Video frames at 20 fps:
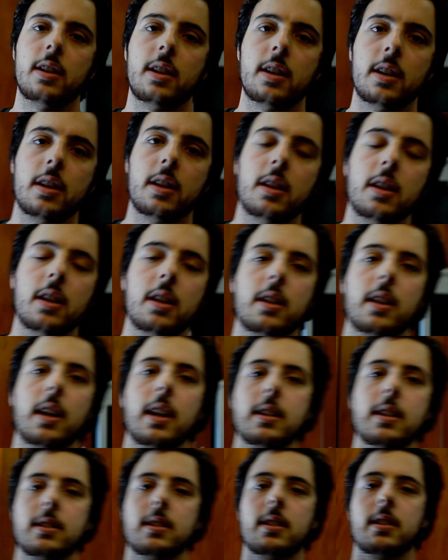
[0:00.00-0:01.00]
they're
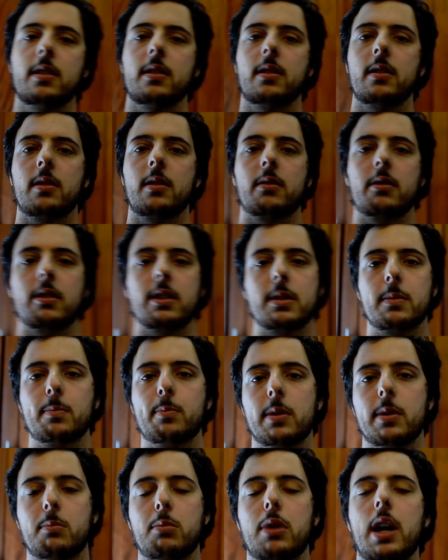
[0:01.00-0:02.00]
nice and crisp
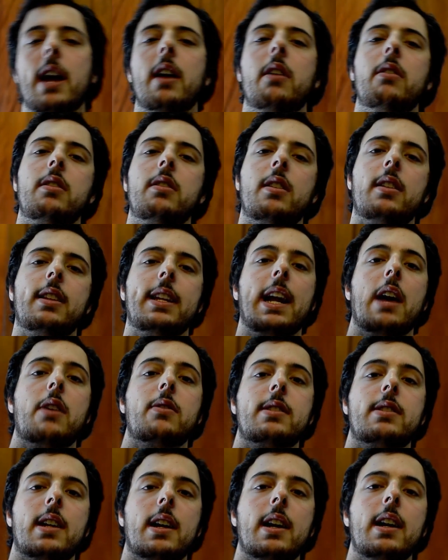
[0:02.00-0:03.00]
and browned on the
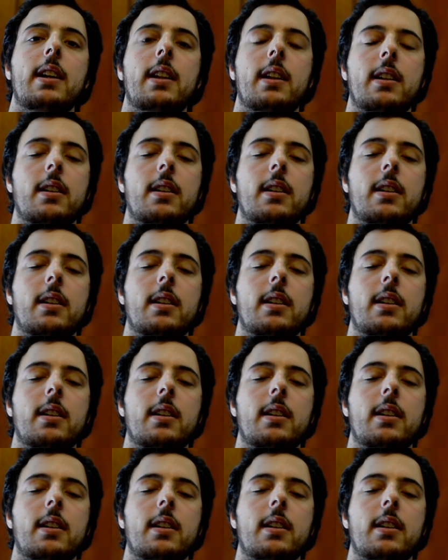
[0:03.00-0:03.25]
outside.